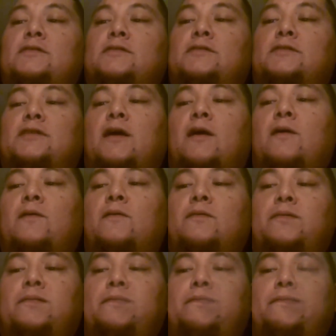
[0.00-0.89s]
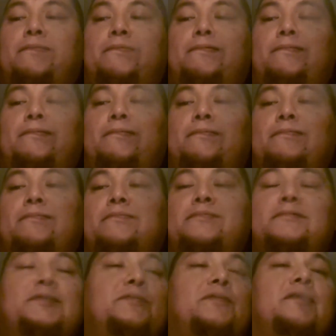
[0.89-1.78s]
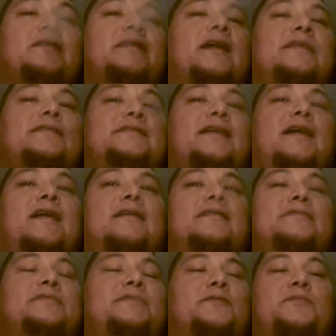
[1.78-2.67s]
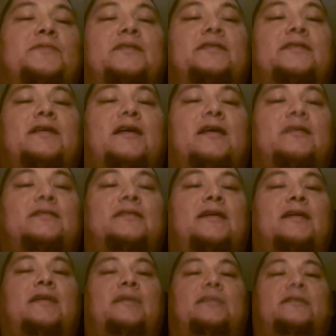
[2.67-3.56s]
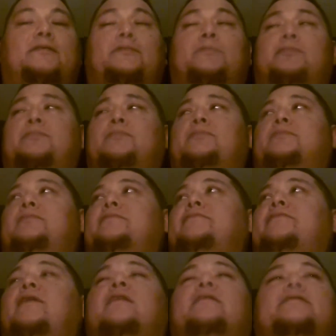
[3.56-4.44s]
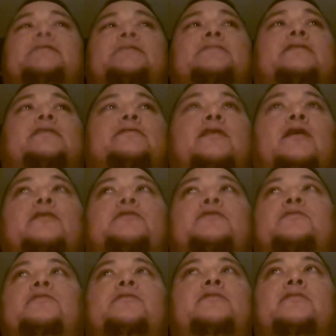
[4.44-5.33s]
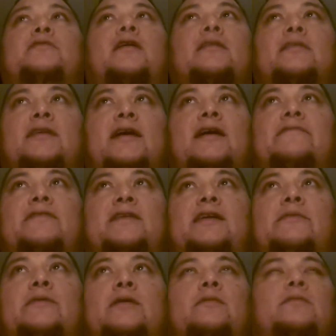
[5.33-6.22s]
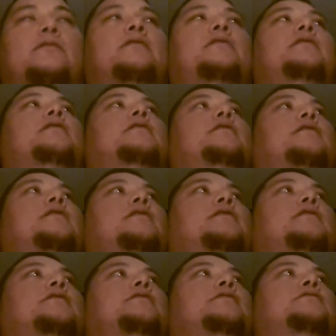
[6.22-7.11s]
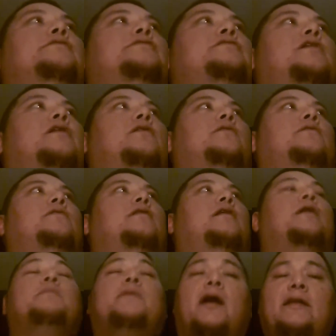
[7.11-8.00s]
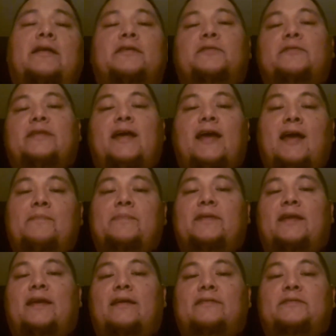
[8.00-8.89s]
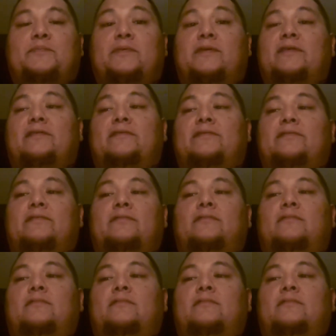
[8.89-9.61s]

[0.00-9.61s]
So, do all that jazz and whatnot, and finally she's like, no, you're not going to have chemo. So, I'm kind of doing the happy dance, because